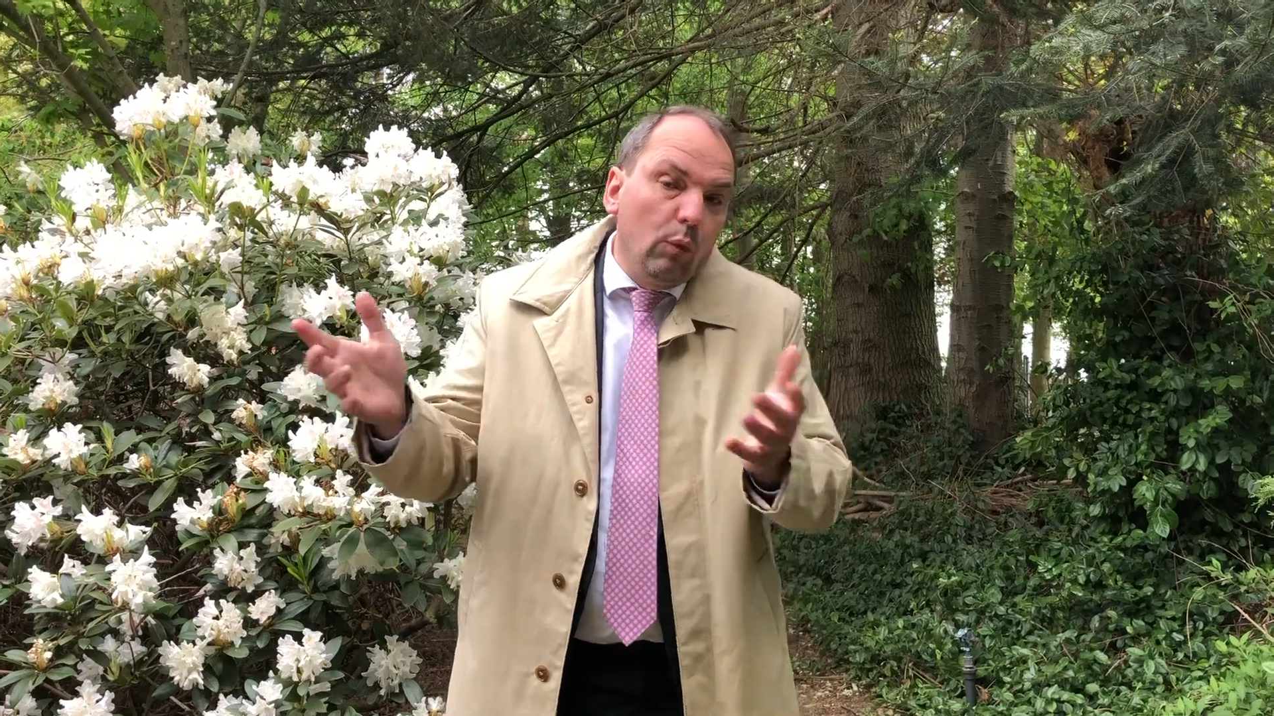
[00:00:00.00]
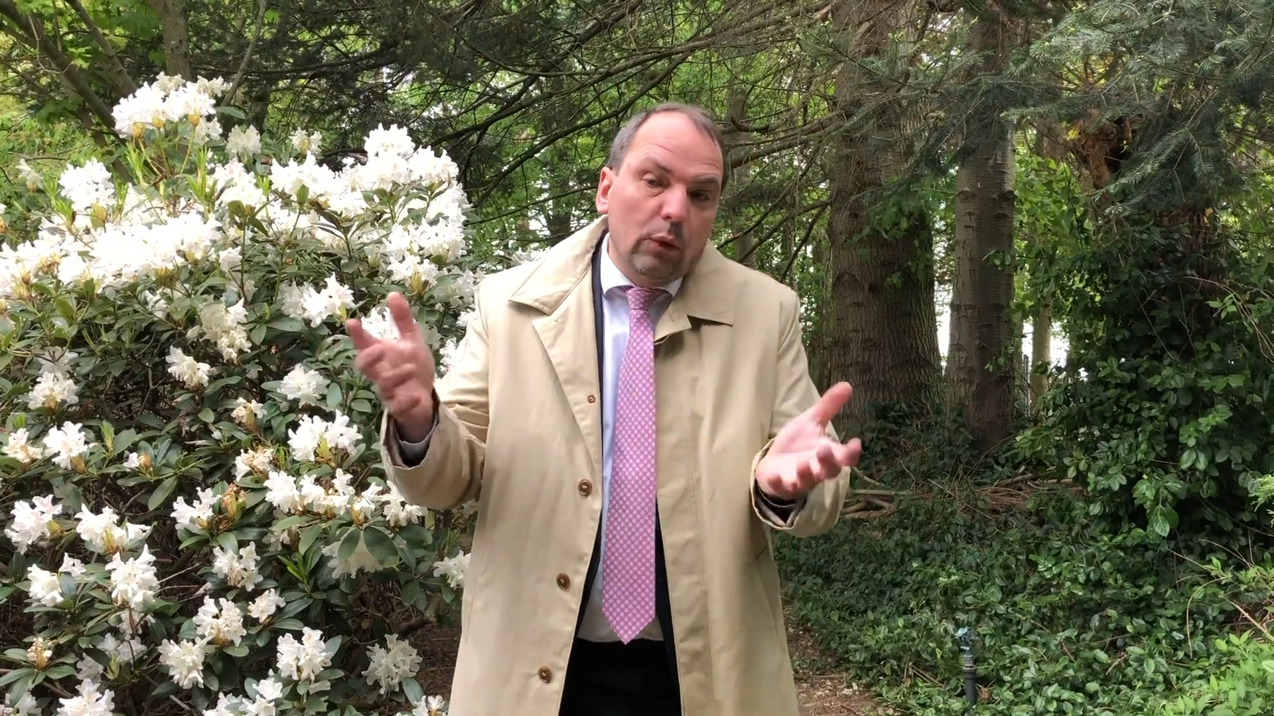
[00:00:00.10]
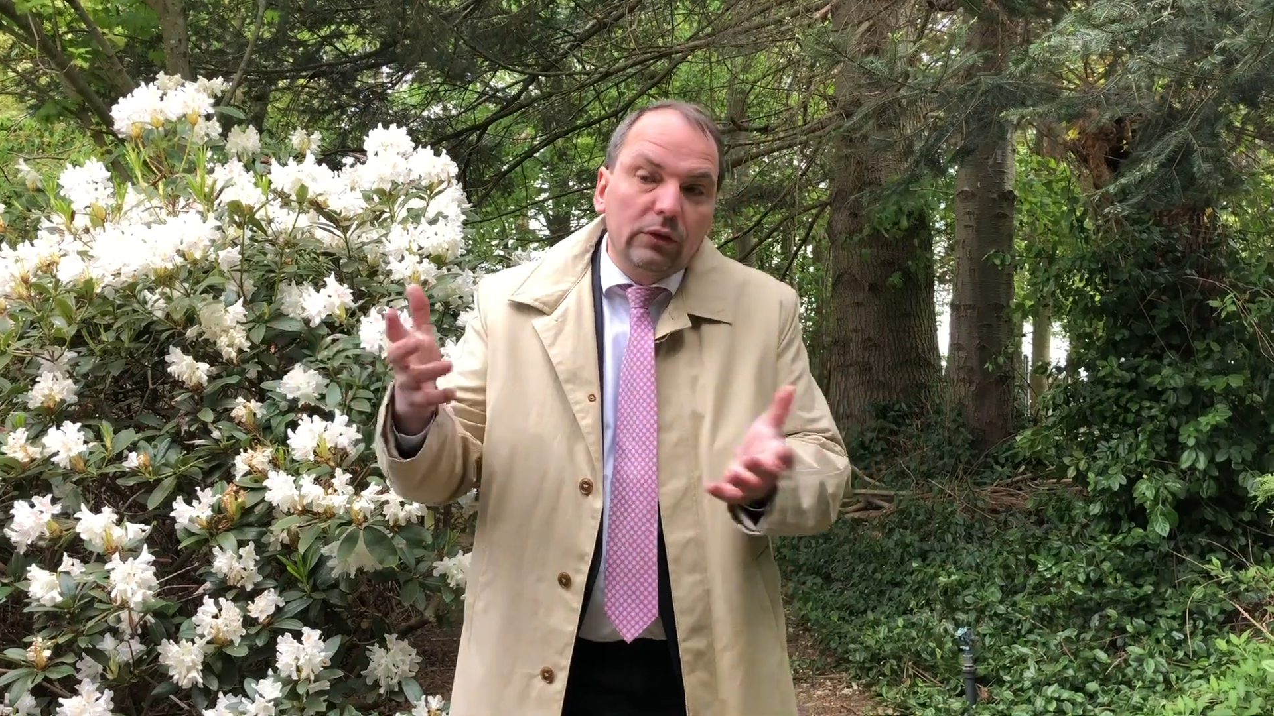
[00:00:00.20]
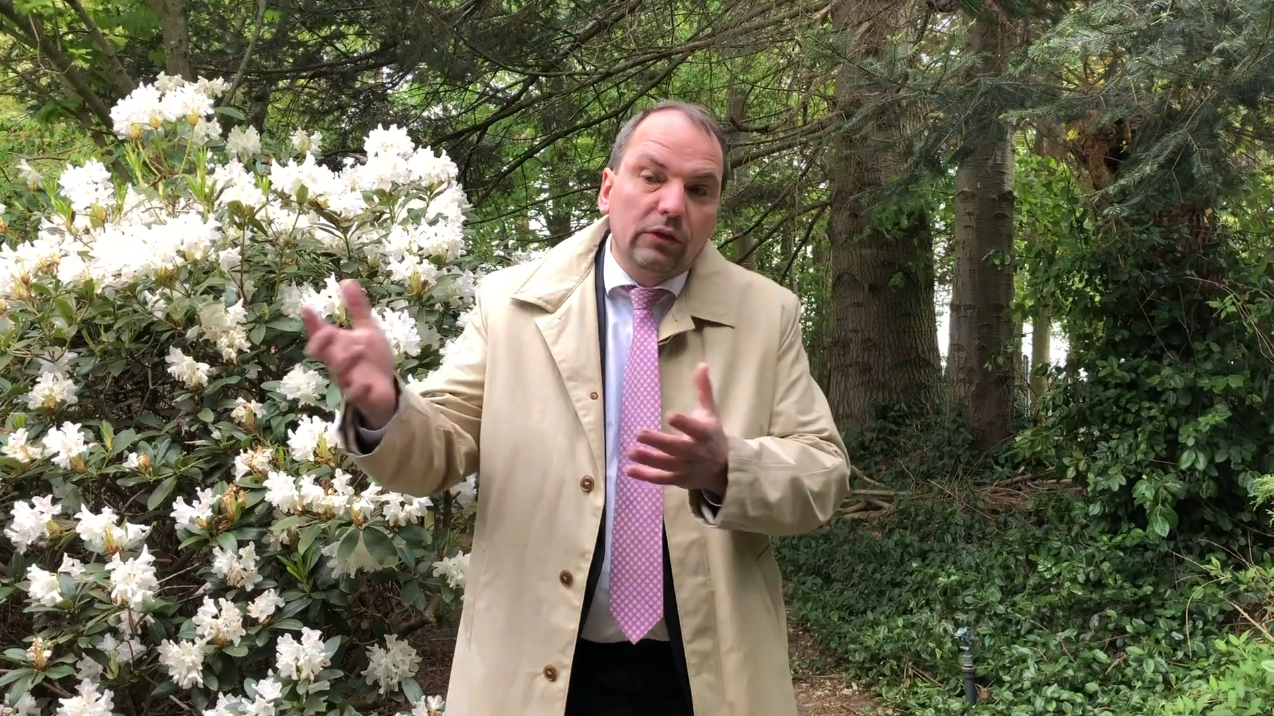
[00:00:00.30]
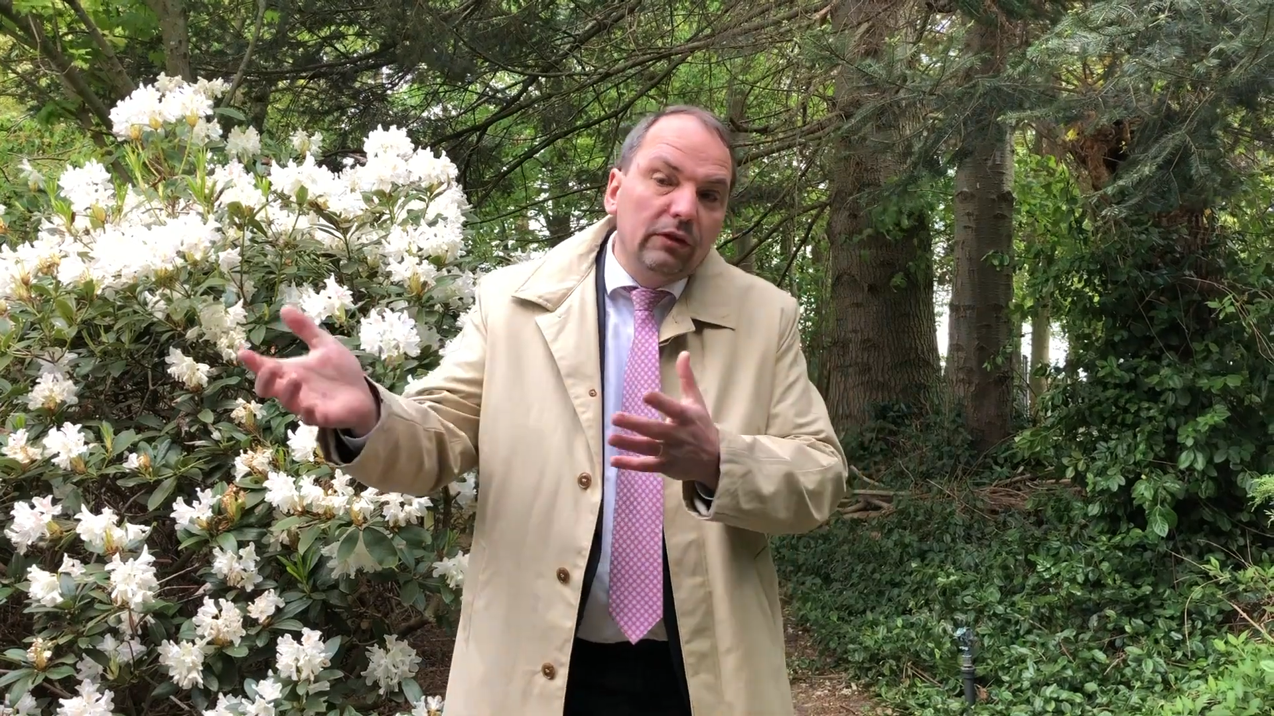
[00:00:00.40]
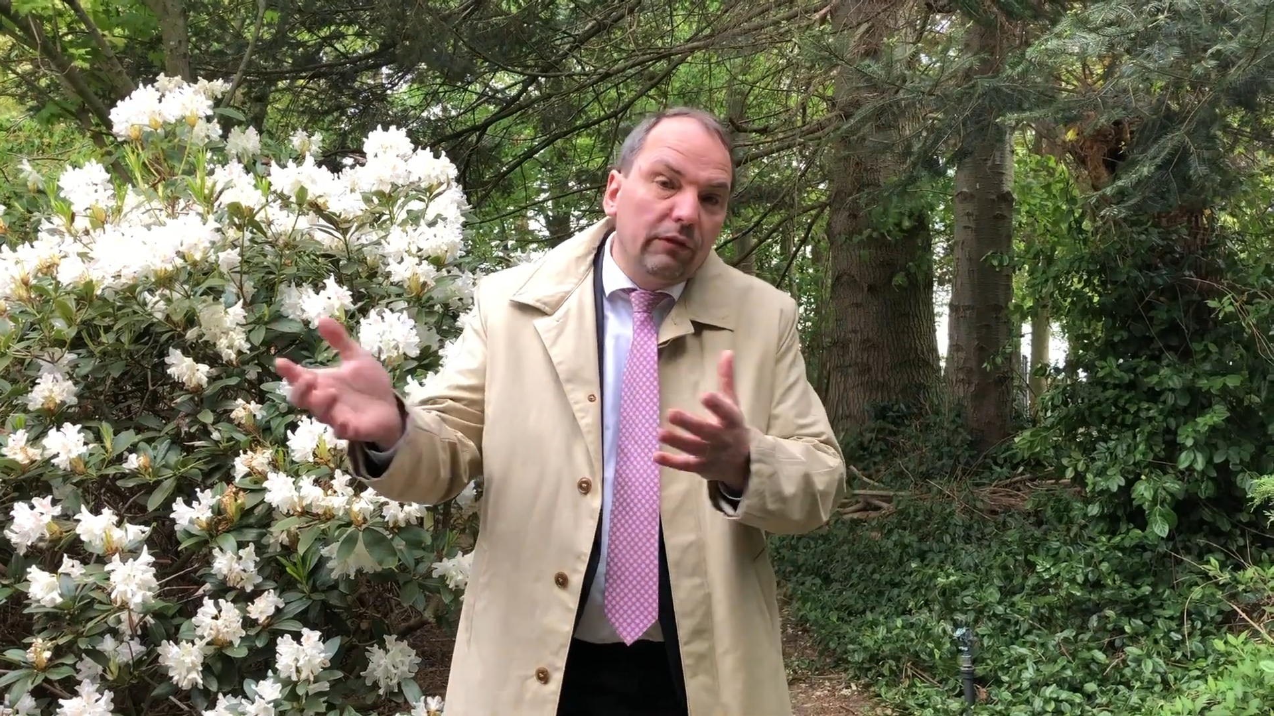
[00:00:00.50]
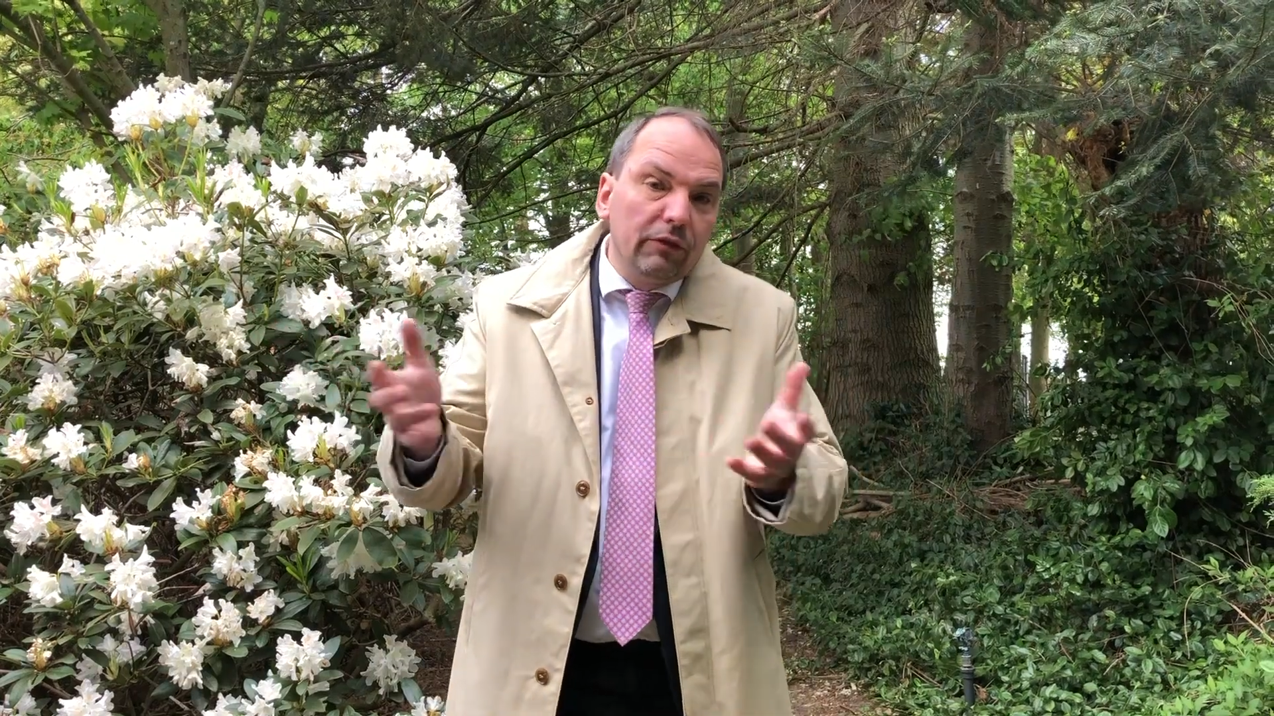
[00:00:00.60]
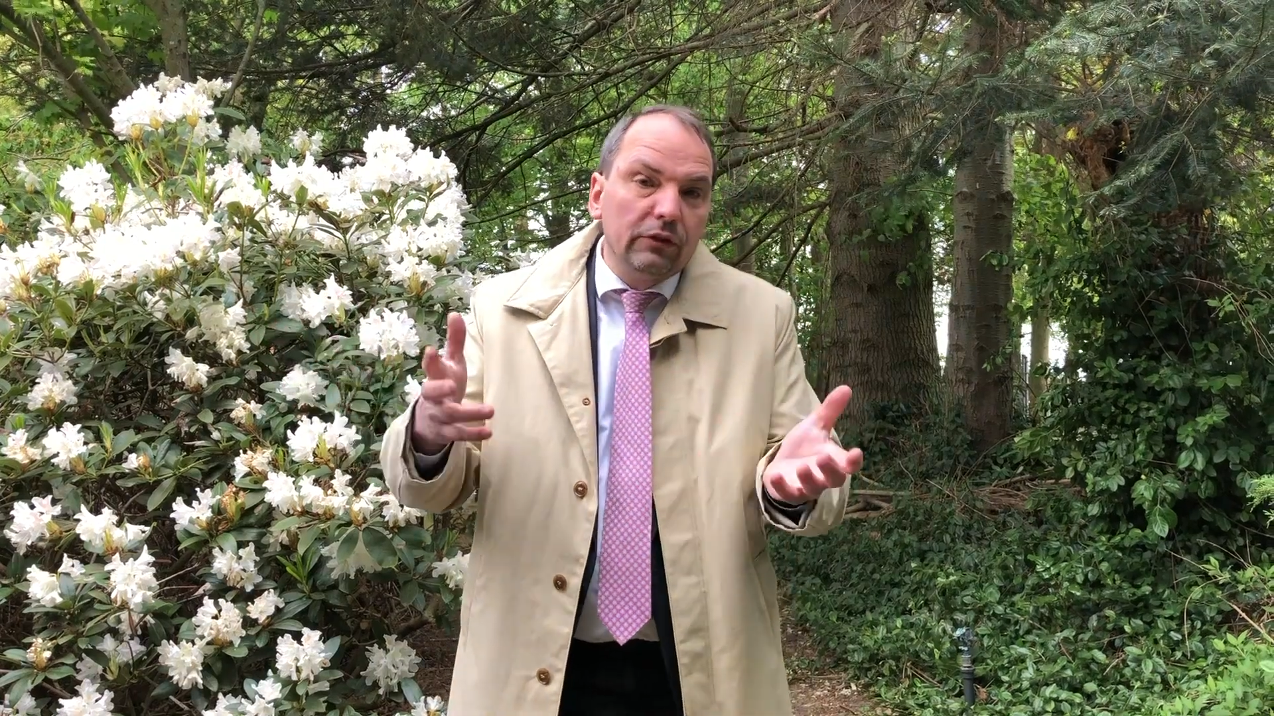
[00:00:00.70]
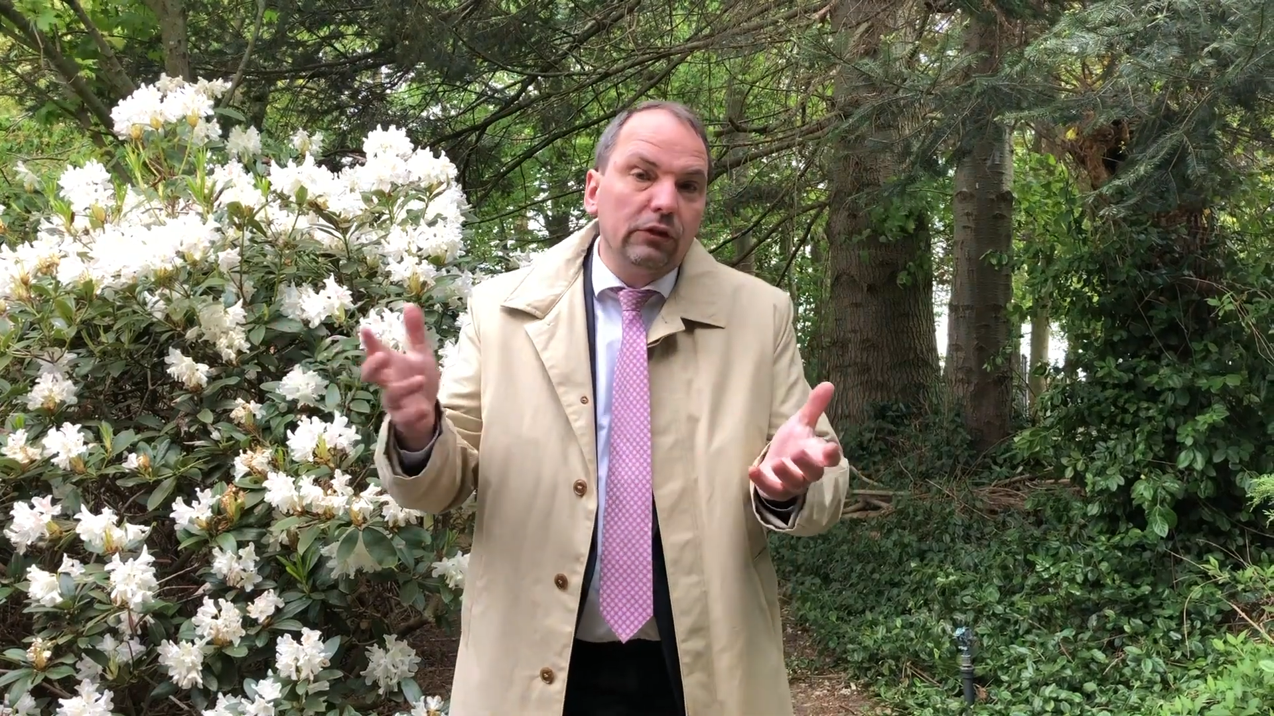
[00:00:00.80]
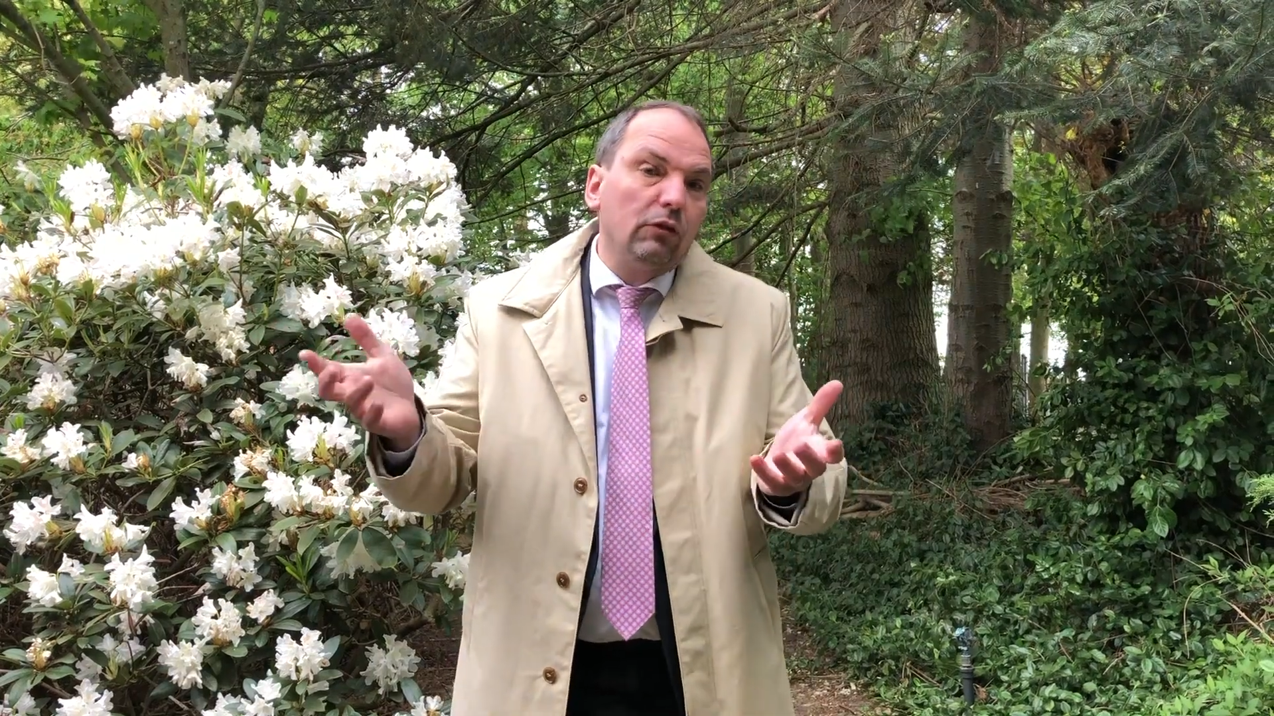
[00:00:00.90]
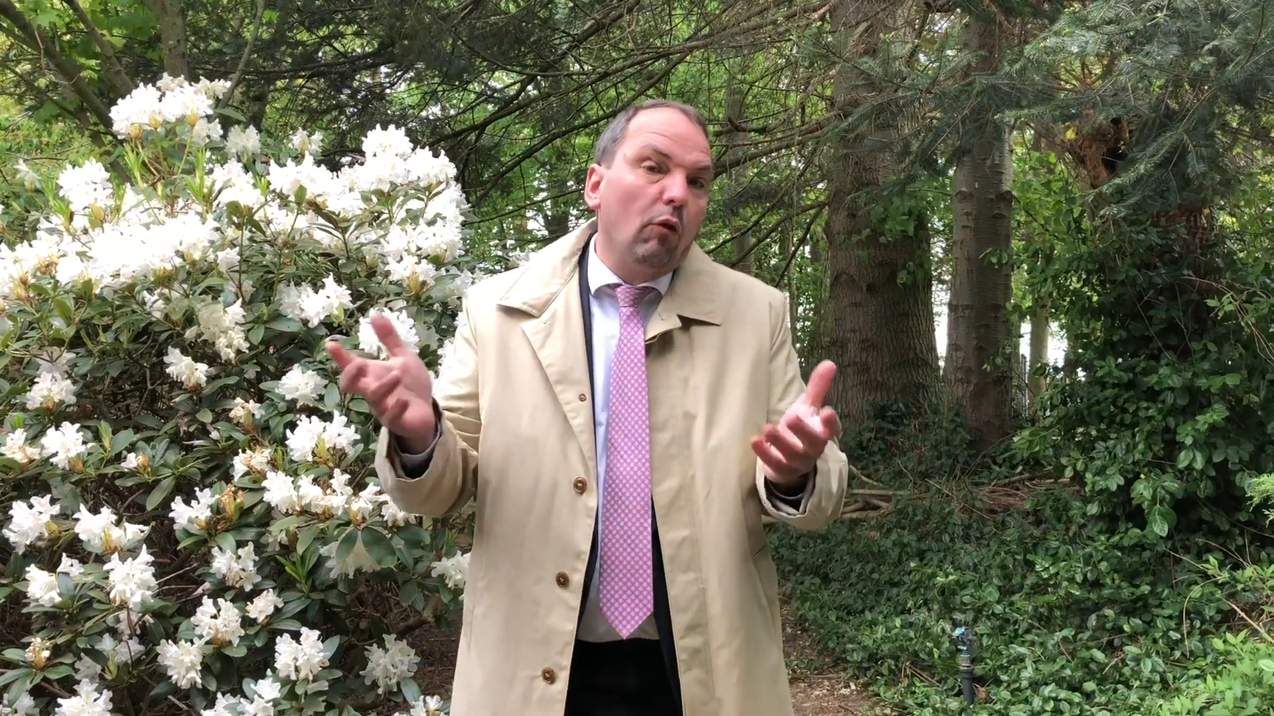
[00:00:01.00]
what is the differences